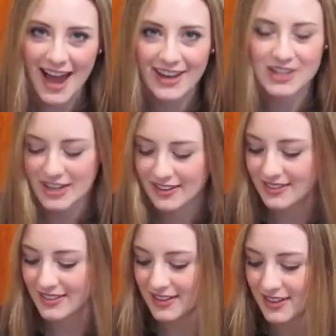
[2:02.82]
action.
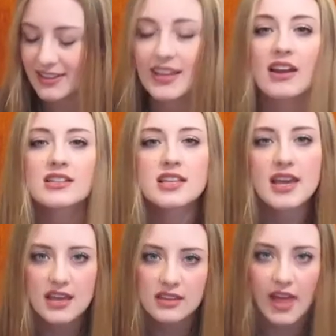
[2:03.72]
Let us
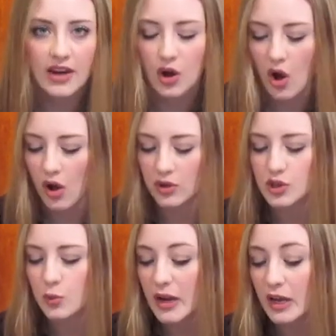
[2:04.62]
heed that call
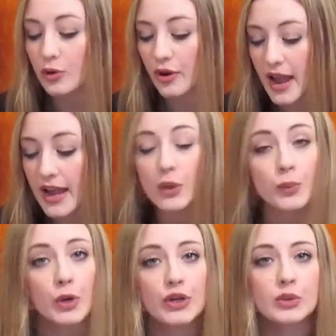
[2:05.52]
so we can create a
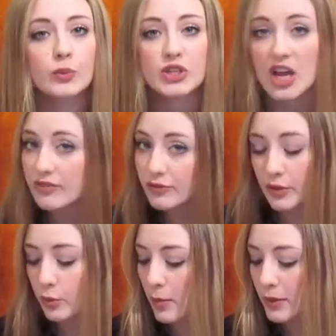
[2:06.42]
world in which
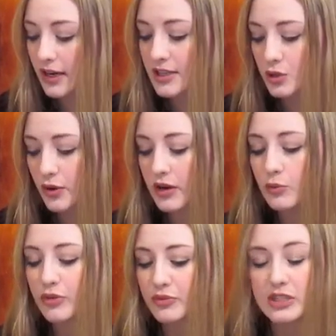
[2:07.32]
every woman is treated
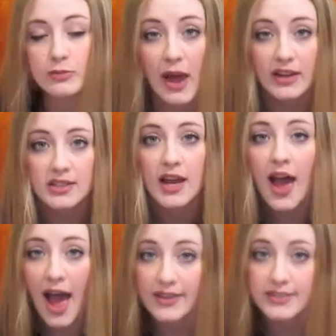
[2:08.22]
with respect
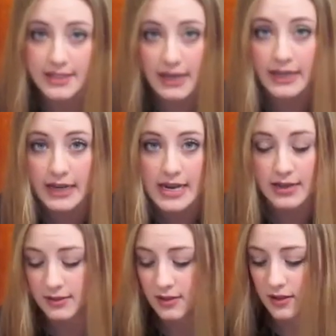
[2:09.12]
and
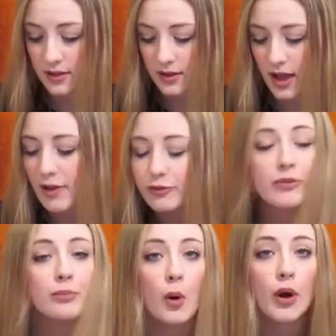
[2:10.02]
dignity. Every
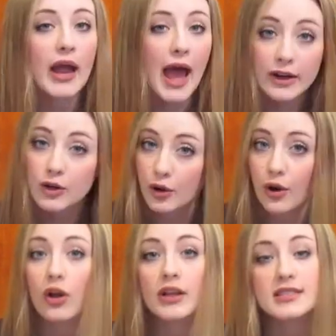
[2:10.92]
boy and
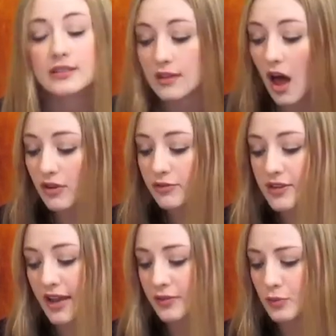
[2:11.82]
girl is loved
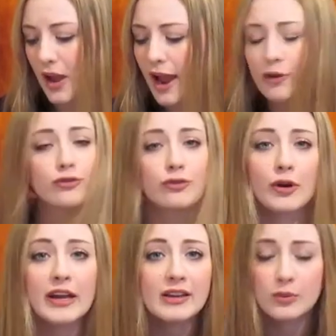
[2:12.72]
and cared
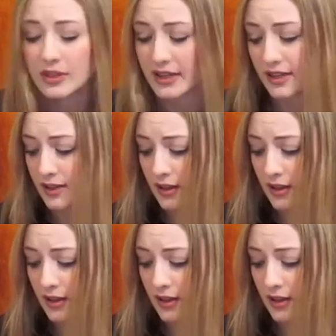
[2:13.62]
for equally,